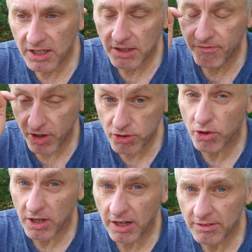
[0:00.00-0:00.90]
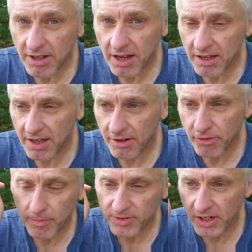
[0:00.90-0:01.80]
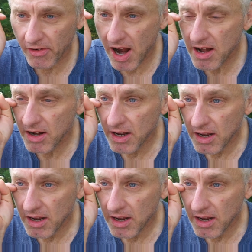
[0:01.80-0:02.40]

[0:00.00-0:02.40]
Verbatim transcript: visual contact. Yeah, that's what I'm saying, right?